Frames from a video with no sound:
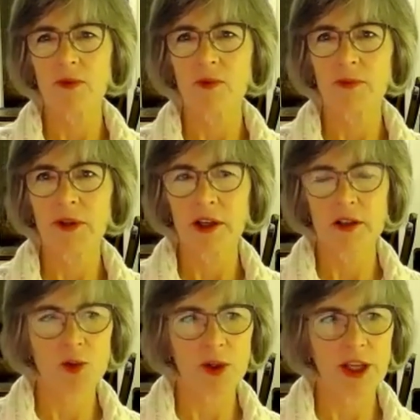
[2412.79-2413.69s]
be held
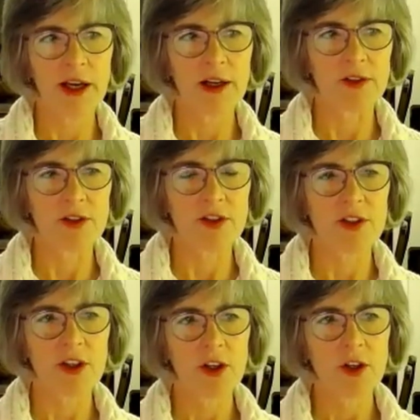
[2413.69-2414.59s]
to account
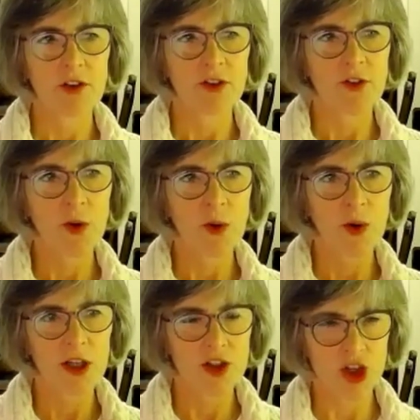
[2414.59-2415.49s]
for
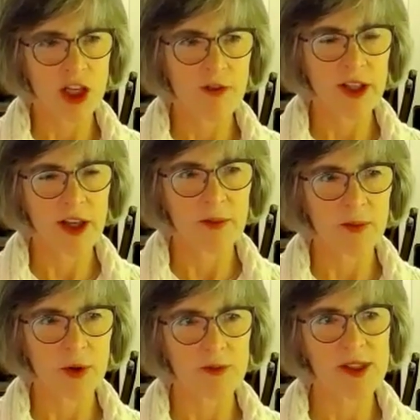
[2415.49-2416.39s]
achieving that
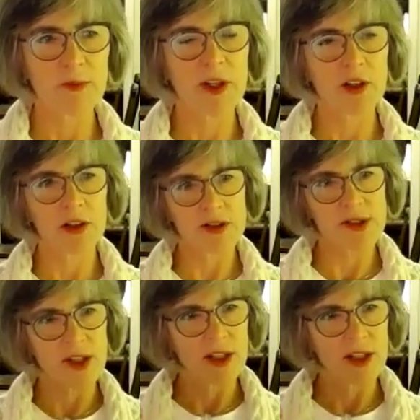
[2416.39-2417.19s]
promise because